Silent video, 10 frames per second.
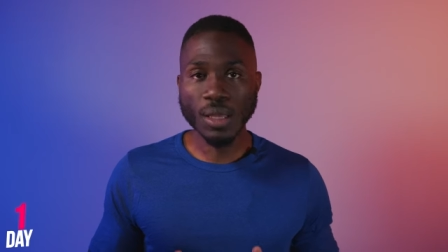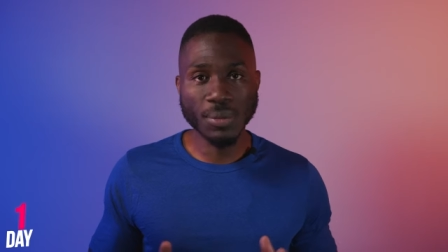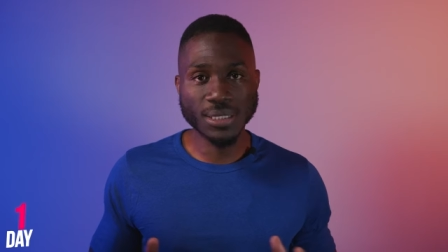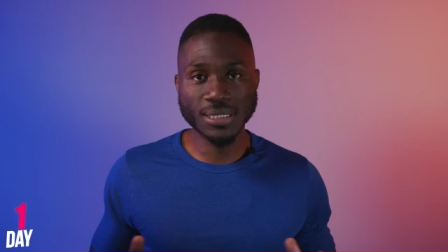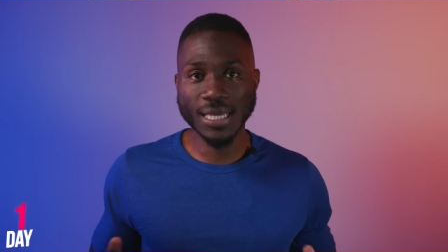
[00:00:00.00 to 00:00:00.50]

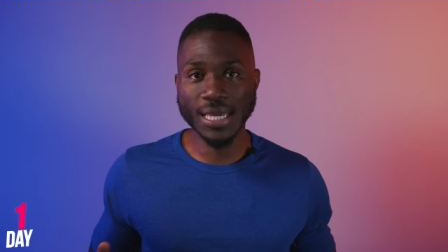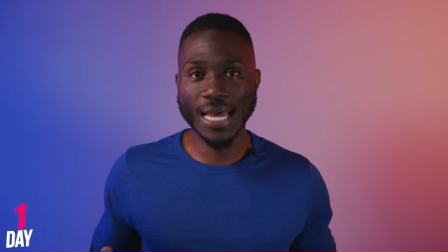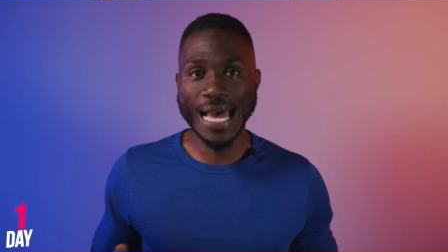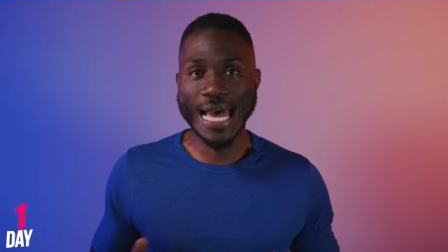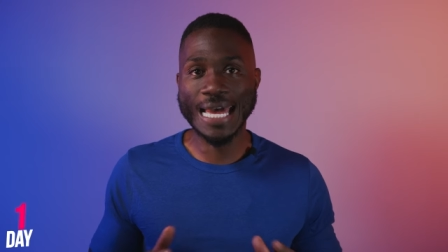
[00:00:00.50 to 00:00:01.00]
but
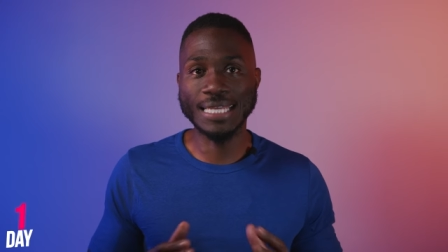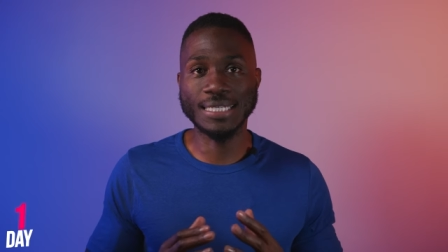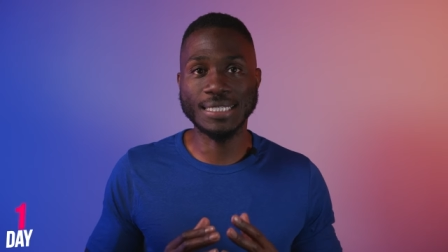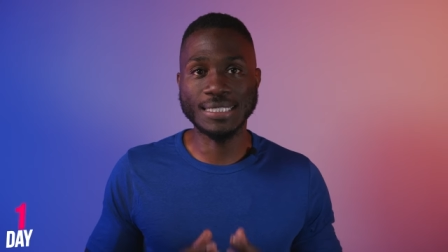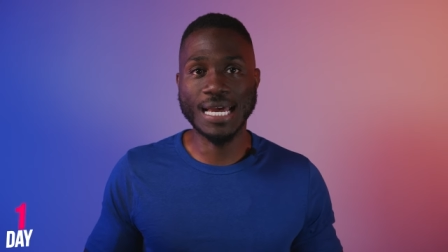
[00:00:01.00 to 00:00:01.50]
today I
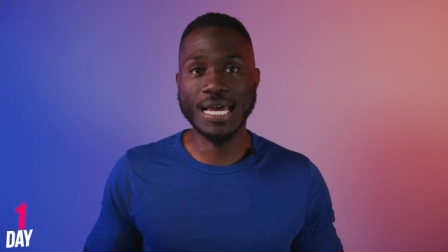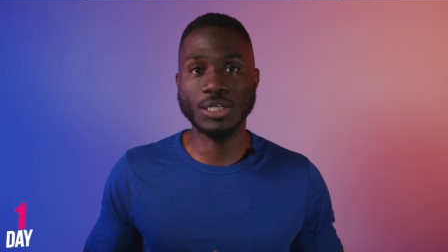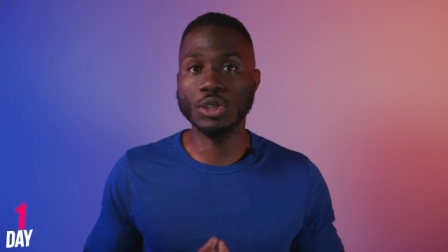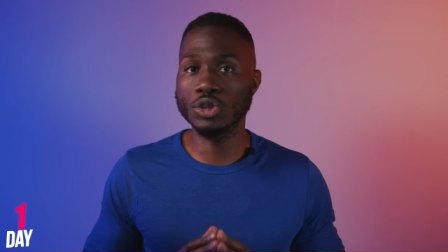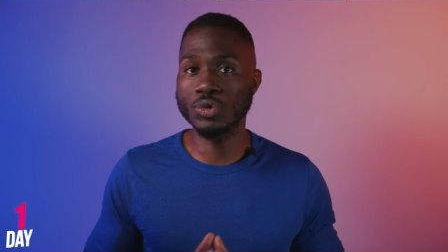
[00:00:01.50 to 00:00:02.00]
did not
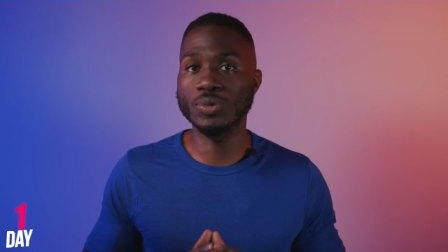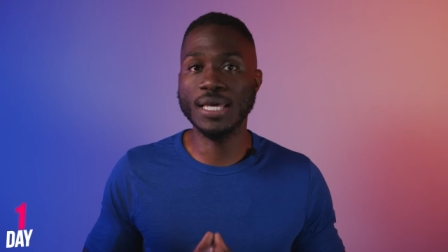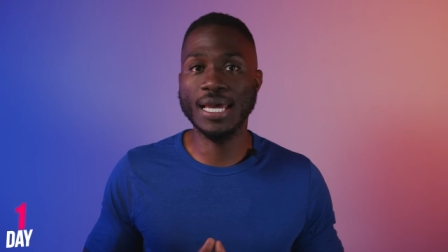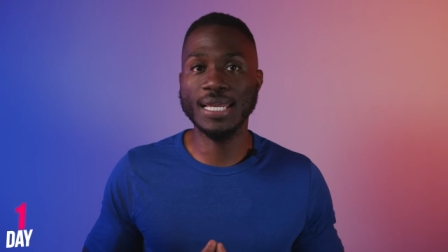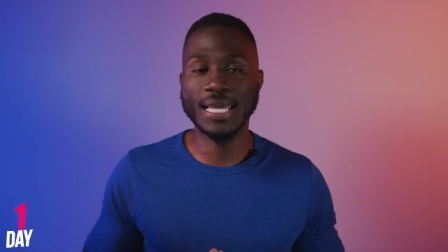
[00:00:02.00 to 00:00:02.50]
do
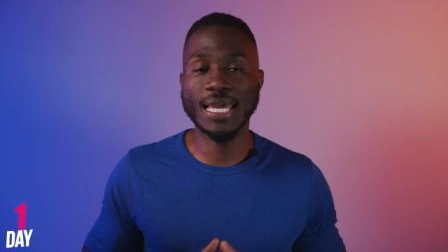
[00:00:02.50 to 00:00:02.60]
that.